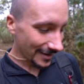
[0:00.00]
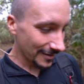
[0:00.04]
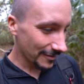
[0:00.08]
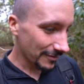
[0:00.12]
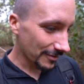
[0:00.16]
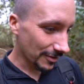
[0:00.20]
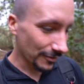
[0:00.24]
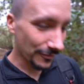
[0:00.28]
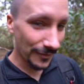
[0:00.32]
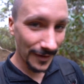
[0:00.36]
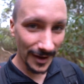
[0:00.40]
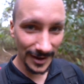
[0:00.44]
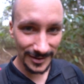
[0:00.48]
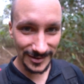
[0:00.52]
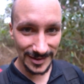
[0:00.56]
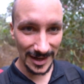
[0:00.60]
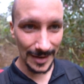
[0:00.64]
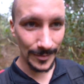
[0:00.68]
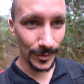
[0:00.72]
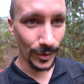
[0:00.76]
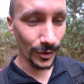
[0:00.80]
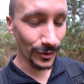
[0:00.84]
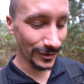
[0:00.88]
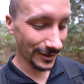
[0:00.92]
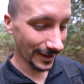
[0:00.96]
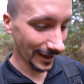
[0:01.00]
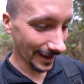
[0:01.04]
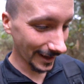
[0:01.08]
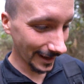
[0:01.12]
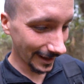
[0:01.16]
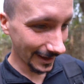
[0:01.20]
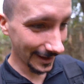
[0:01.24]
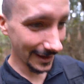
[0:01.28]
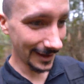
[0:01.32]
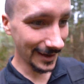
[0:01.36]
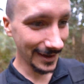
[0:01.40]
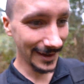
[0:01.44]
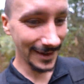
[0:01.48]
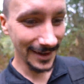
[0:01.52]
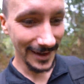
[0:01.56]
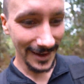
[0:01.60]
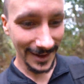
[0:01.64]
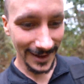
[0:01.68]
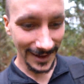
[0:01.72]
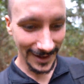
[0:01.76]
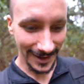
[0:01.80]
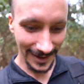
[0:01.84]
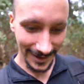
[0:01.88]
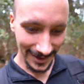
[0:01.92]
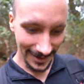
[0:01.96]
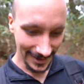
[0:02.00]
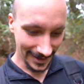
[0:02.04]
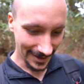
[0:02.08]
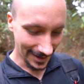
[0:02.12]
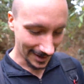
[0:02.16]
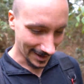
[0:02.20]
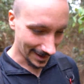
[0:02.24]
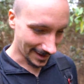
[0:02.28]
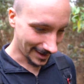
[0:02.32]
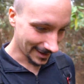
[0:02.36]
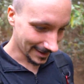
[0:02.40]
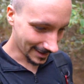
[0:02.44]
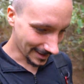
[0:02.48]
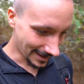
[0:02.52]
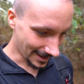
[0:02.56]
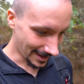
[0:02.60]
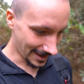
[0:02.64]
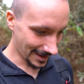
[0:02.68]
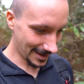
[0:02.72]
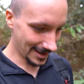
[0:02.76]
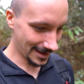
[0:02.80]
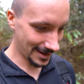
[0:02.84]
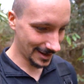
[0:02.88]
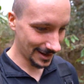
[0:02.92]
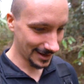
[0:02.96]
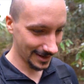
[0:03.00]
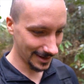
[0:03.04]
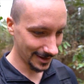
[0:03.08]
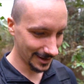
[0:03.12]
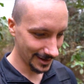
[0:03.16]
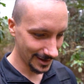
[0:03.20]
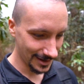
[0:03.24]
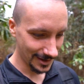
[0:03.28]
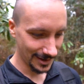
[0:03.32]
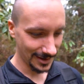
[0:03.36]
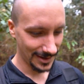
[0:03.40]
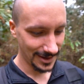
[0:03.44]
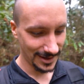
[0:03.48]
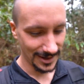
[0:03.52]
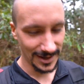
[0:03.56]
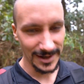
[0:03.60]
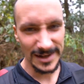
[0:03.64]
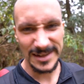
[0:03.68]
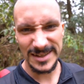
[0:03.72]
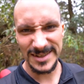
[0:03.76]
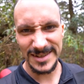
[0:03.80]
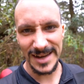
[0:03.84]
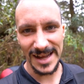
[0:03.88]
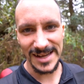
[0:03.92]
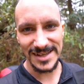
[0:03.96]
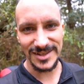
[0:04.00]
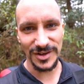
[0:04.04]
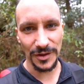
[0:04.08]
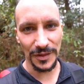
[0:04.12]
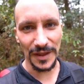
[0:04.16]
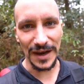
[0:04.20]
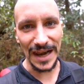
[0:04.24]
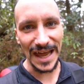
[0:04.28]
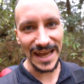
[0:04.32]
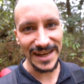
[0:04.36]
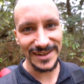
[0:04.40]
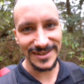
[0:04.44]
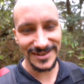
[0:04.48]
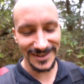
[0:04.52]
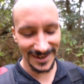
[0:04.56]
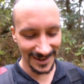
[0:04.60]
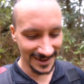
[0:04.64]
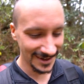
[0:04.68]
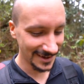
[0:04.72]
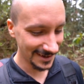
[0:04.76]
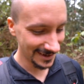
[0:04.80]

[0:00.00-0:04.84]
for the first time all day. And uh, it's nice on the legs.